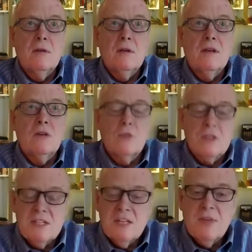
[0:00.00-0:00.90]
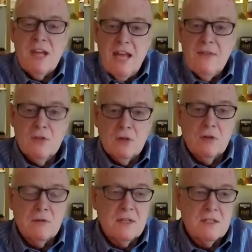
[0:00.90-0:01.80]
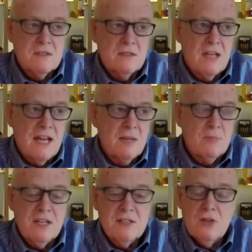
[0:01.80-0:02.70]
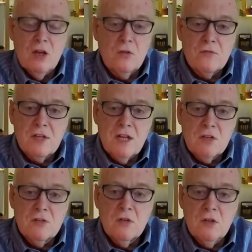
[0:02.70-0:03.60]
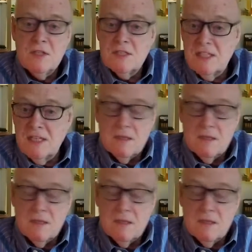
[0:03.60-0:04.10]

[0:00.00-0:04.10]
risky behavior that's taking place all over the country. You can see